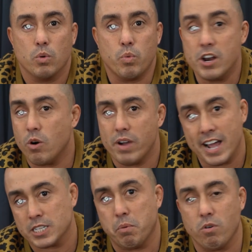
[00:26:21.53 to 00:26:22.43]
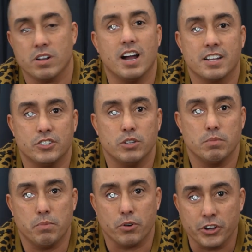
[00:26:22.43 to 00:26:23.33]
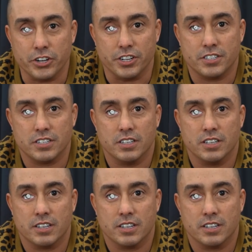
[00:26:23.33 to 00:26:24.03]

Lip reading: we don't export non-consumable goods